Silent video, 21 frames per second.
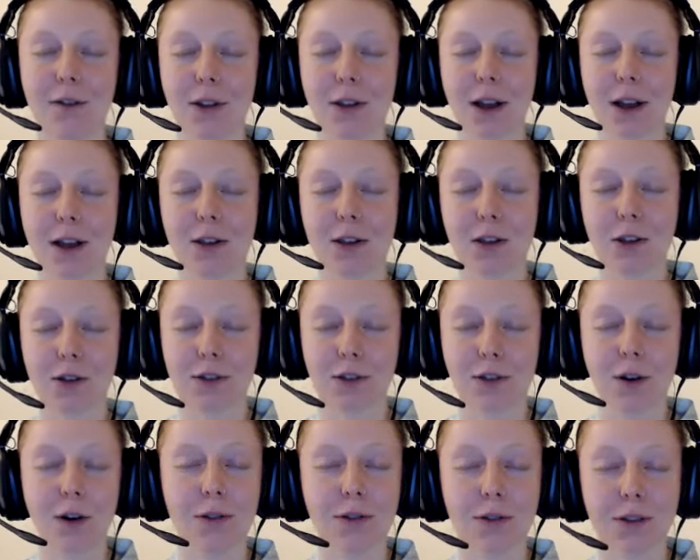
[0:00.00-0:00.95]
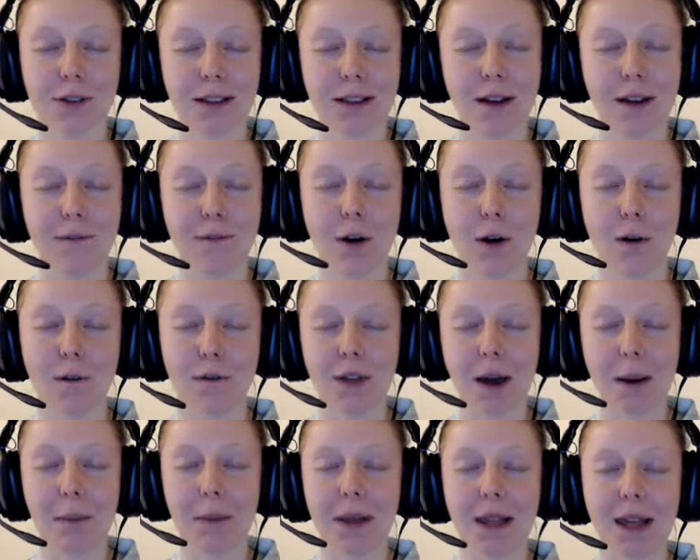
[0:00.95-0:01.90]
and I choose to consciously evolve
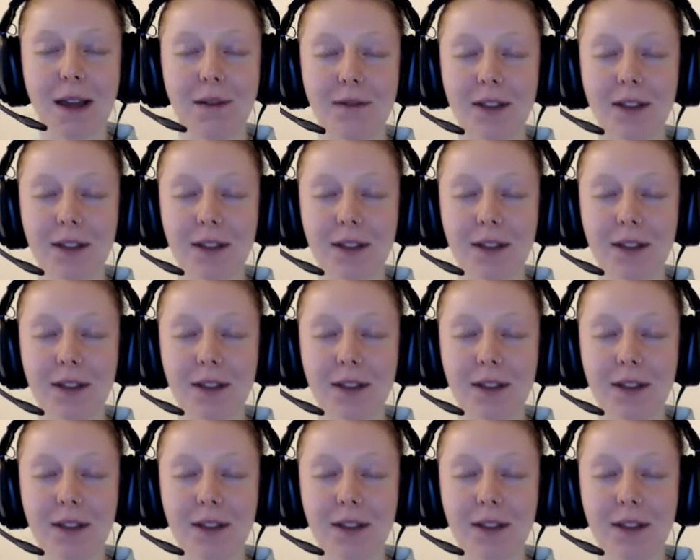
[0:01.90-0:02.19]
that belief